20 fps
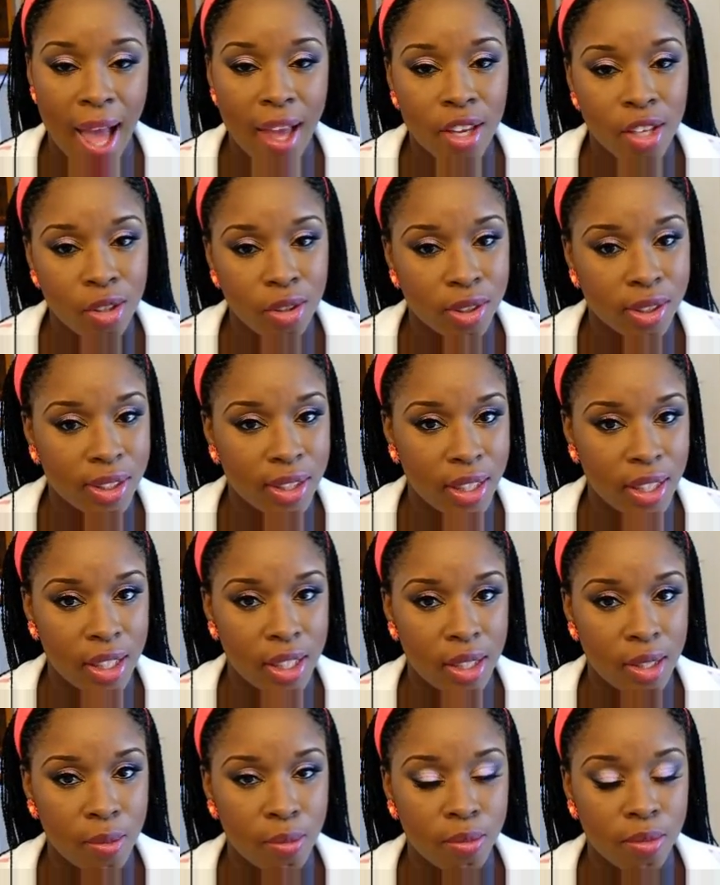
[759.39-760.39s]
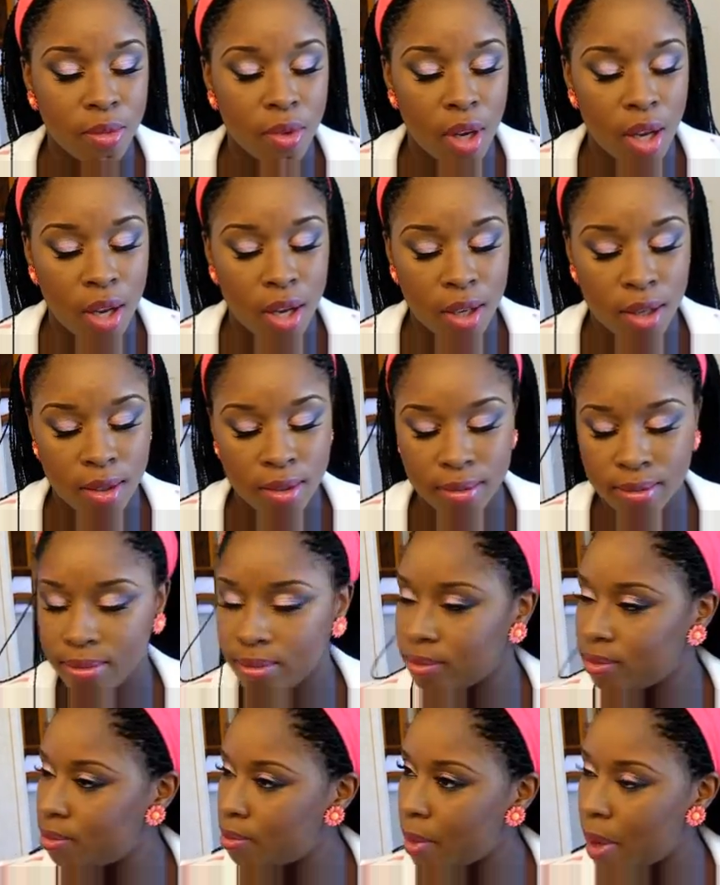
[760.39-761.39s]
I use the
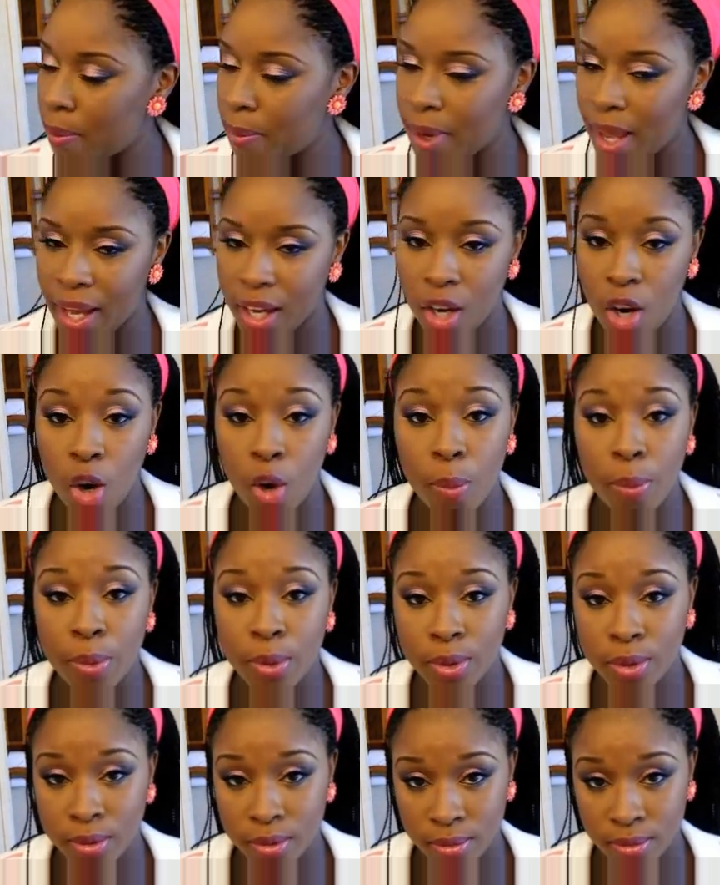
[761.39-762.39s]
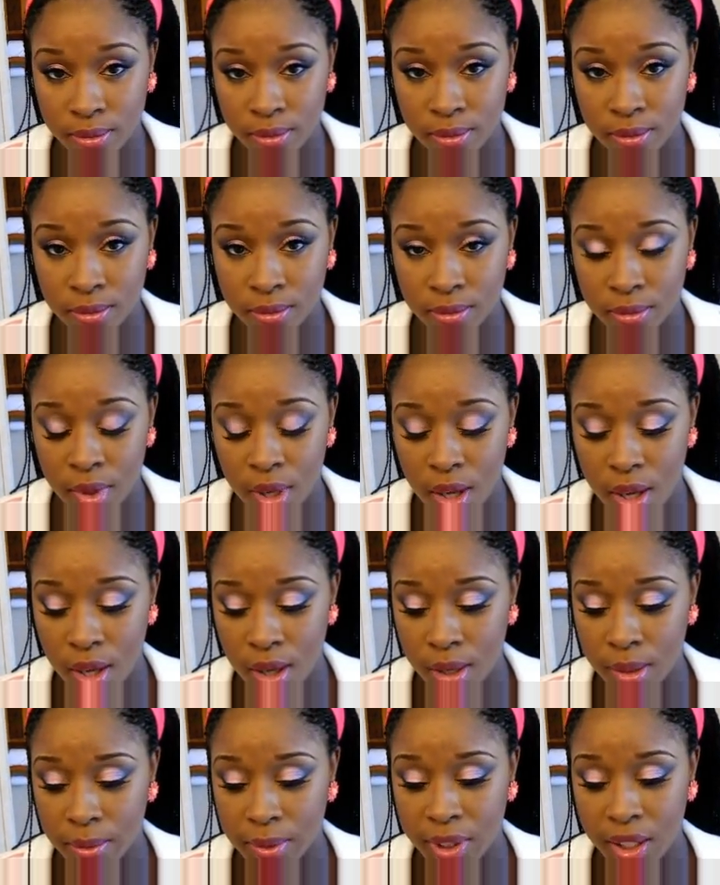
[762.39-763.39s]
my Black Opal
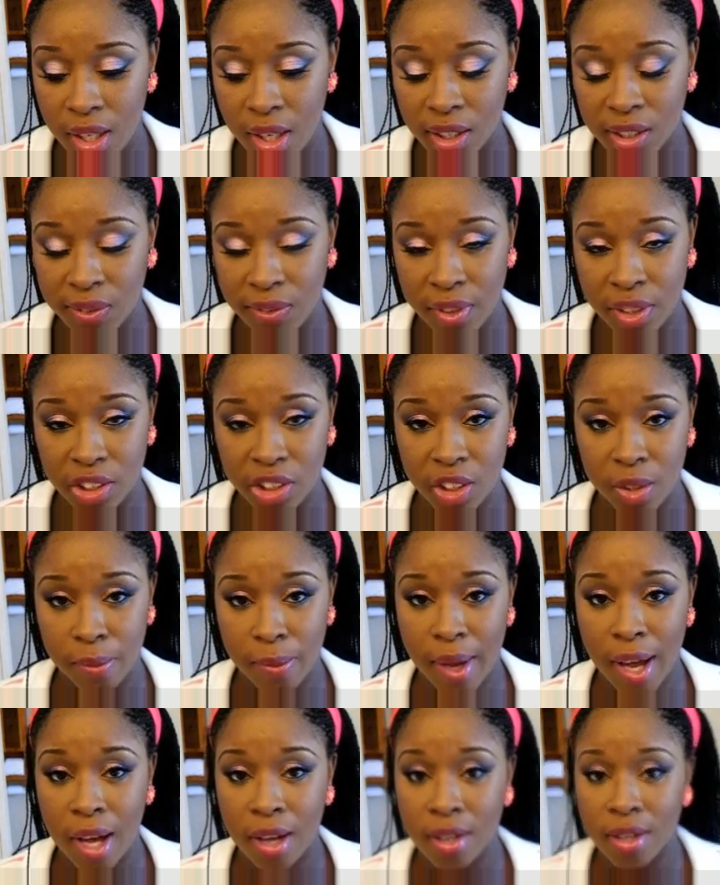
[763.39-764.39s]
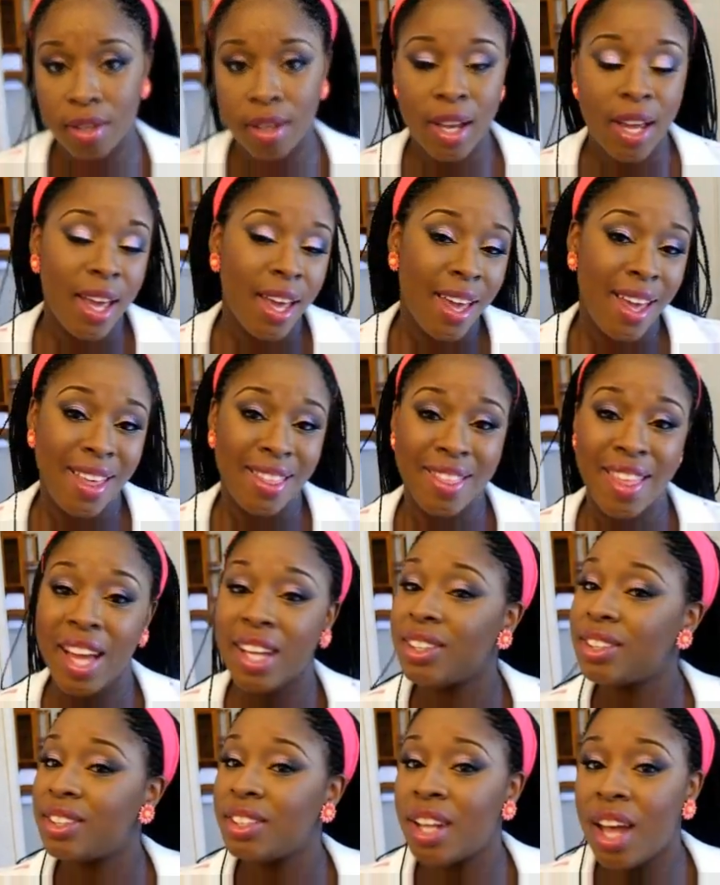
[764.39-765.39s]
deluxe finishing powder, and
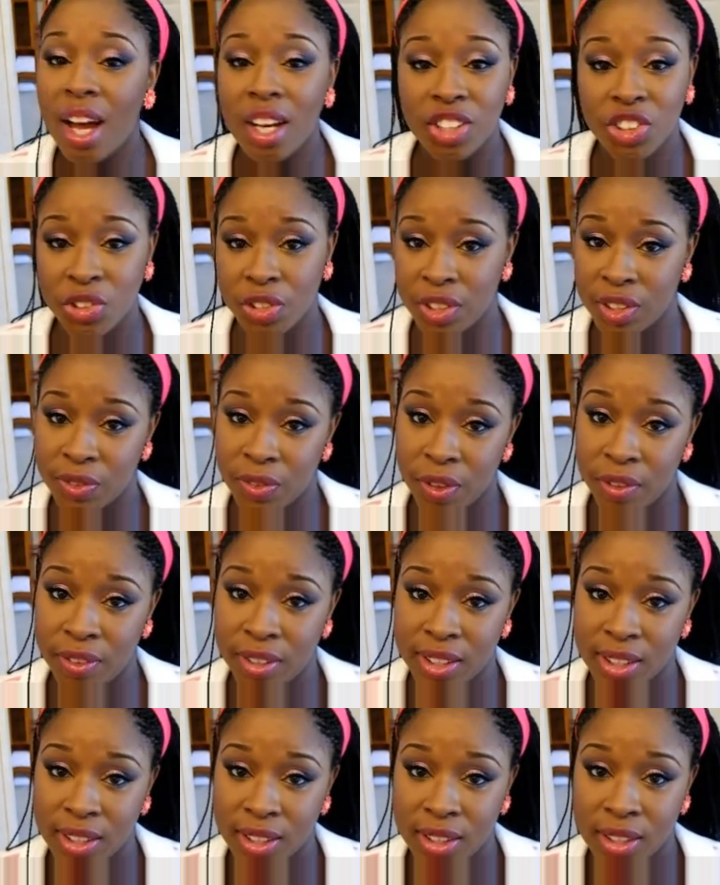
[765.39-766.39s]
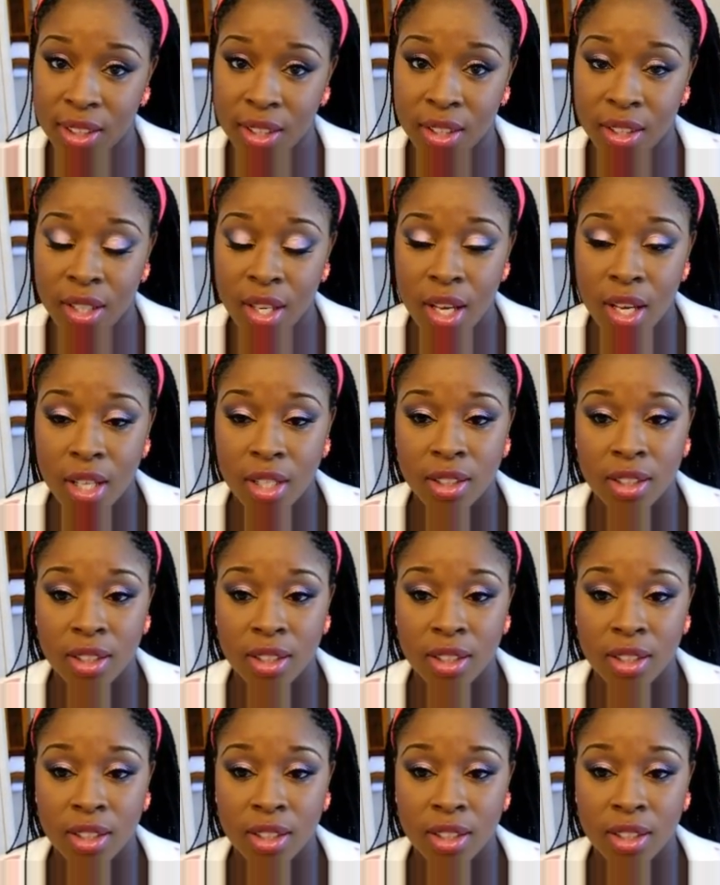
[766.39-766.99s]
that's not transfer resistant.